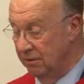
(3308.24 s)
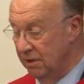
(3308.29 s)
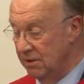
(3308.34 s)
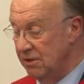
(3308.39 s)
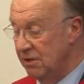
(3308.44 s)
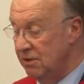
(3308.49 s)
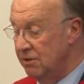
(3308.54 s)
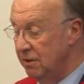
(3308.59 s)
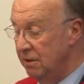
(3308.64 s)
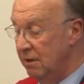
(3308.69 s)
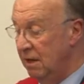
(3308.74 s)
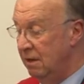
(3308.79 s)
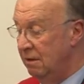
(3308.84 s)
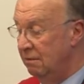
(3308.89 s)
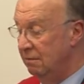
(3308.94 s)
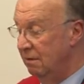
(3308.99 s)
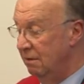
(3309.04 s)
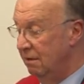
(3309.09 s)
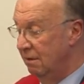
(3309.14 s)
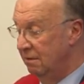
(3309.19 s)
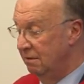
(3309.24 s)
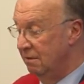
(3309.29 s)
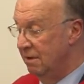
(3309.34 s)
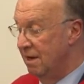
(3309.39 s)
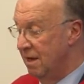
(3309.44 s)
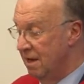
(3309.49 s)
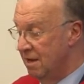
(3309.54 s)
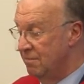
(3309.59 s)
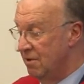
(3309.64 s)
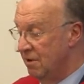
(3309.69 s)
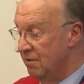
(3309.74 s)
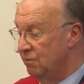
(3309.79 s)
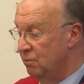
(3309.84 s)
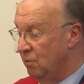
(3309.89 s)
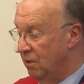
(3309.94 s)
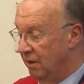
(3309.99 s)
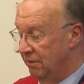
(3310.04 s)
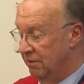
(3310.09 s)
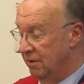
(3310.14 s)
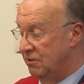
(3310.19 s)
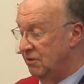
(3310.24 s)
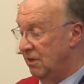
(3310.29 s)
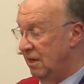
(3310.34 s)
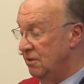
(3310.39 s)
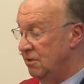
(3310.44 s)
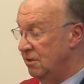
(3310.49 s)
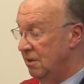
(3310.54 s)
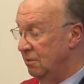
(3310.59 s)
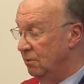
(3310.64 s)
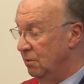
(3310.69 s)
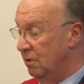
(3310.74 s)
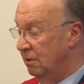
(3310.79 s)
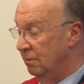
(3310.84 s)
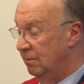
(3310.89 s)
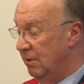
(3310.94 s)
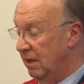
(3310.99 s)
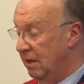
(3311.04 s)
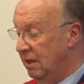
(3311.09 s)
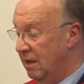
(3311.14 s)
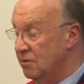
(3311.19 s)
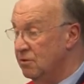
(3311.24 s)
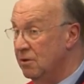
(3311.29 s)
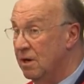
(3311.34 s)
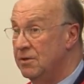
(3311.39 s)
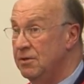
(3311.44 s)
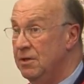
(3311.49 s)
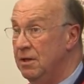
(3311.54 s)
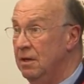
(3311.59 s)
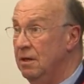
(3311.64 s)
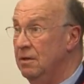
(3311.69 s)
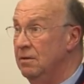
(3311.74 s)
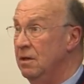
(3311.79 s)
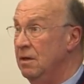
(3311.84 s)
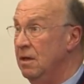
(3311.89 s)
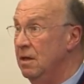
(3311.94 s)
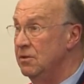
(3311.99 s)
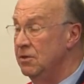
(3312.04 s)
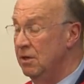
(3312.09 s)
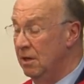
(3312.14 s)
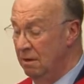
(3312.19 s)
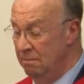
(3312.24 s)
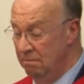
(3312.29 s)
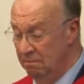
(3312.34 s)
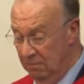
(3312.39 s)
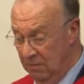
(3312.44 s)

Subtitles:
this is the nub of what the Centre will be addressing in the near term.